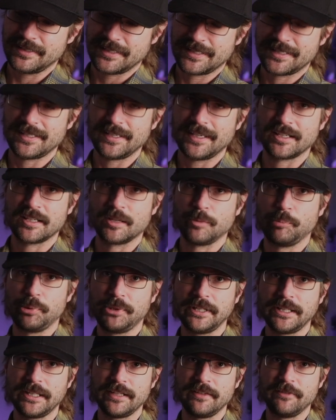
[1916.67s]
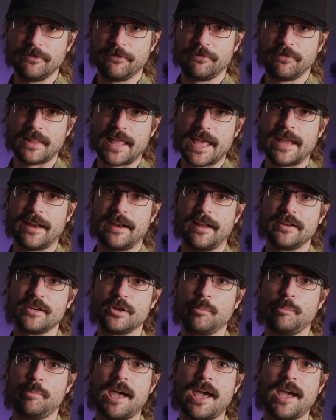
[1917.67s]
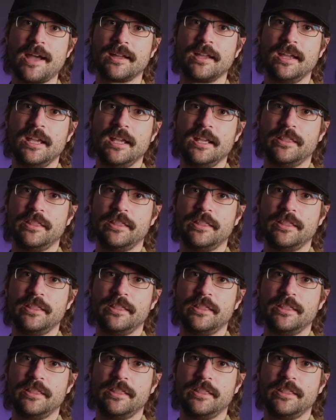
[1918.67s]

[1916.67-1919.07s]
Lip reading: sit completely flat on your back.